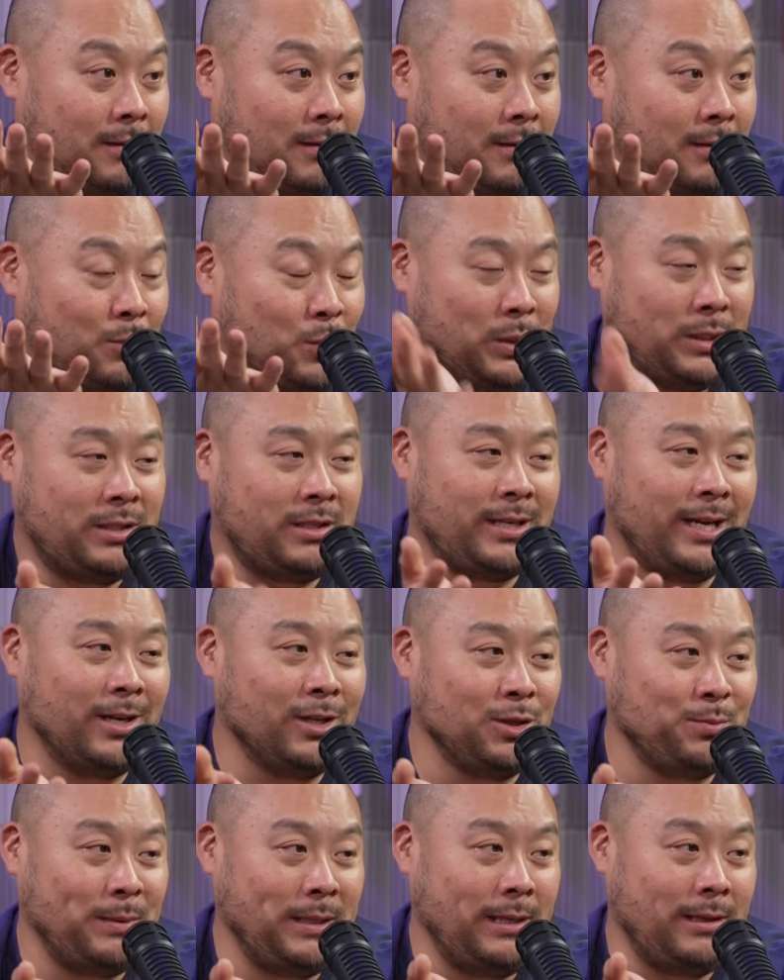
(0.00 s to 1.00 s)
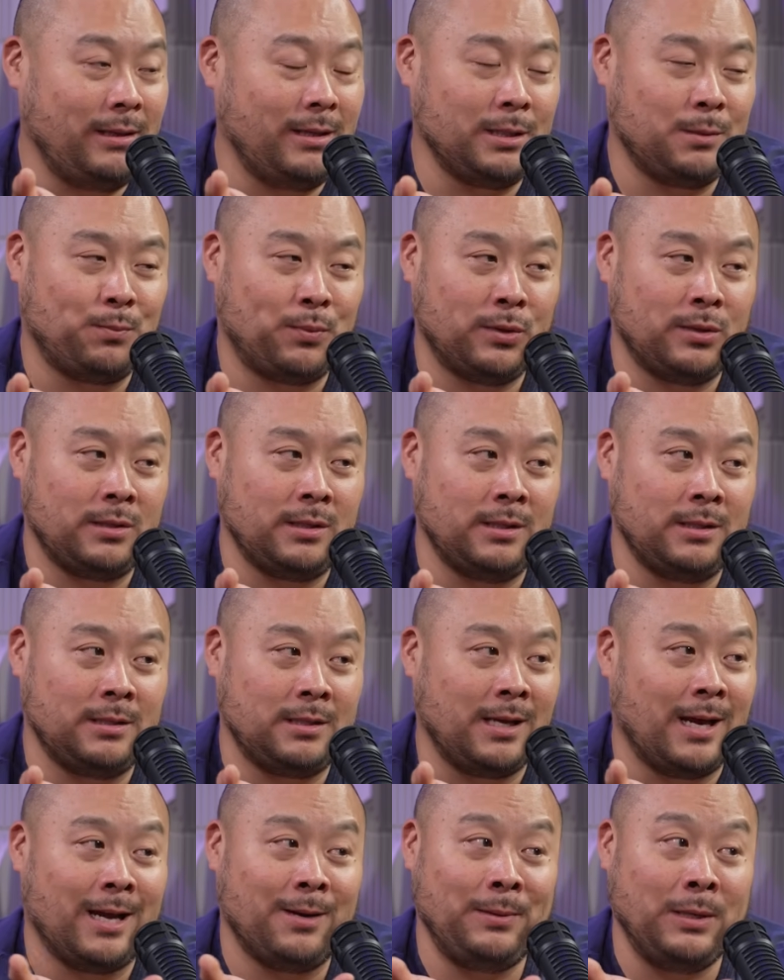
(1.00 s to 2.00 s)
Which tells me this person has
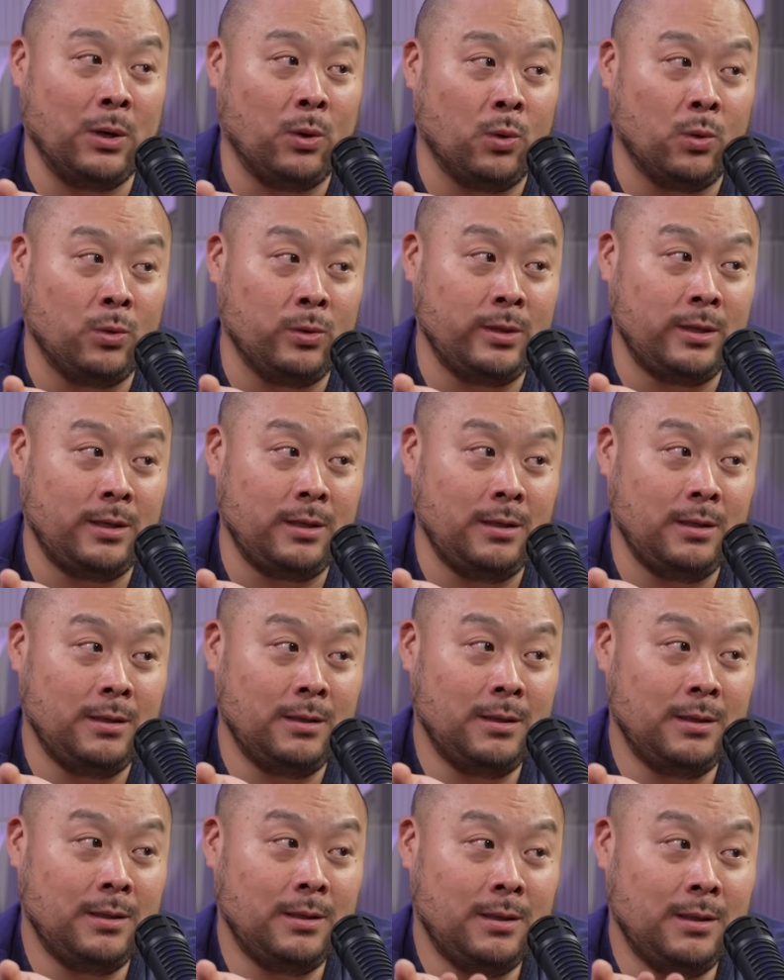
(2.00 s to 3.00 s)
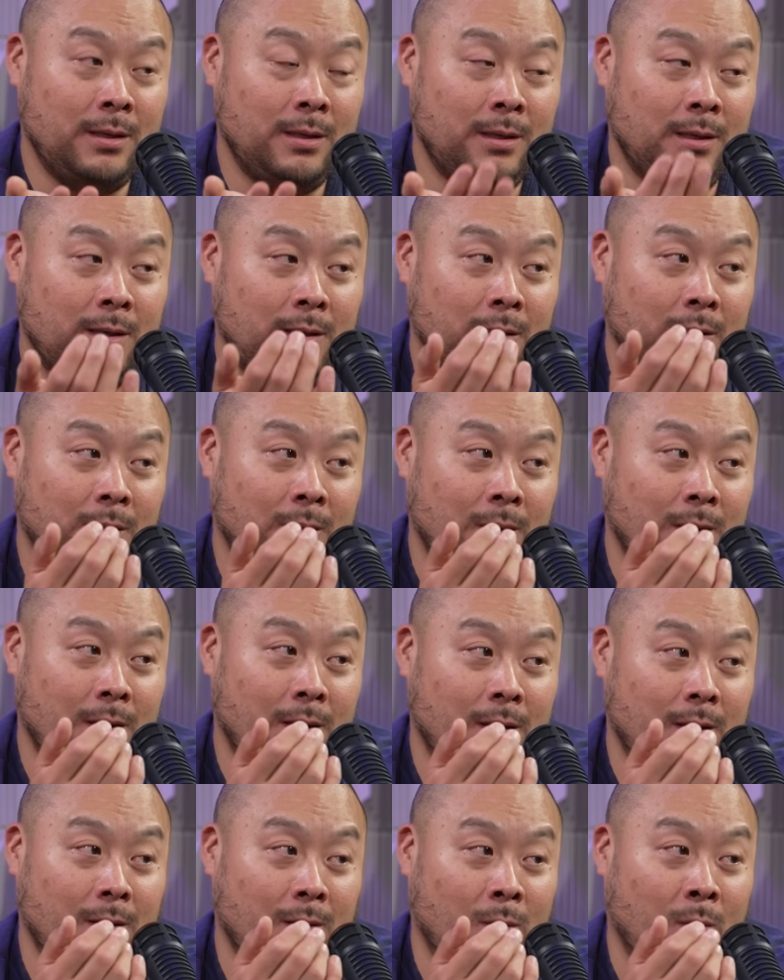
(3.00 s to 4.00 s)
got to be older,
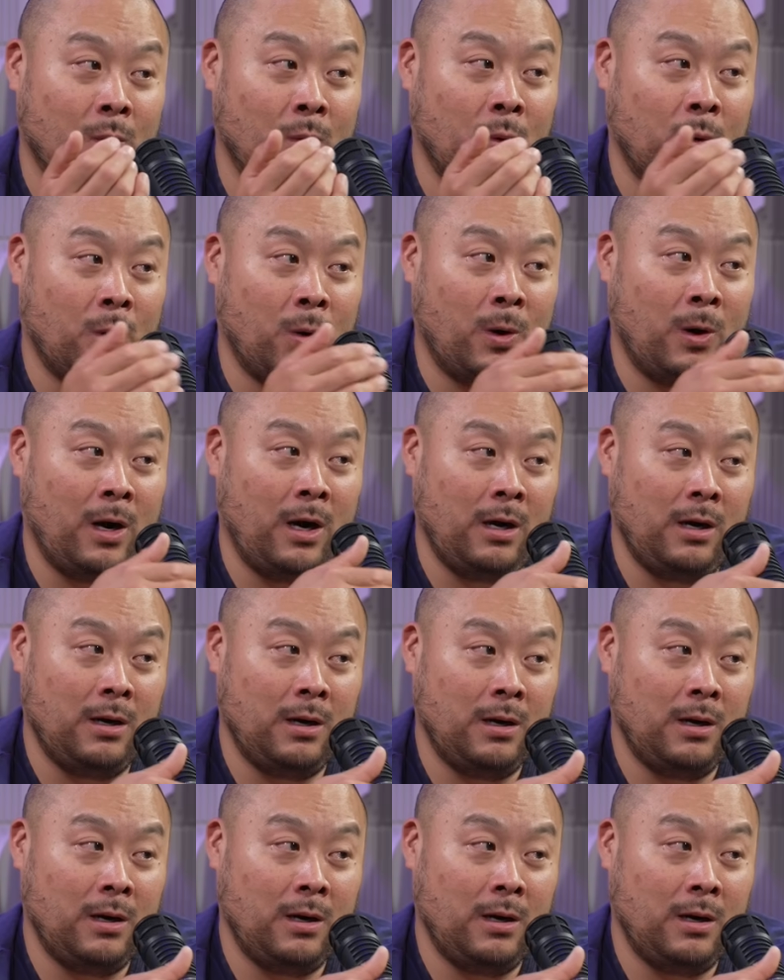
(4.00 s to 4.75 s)
or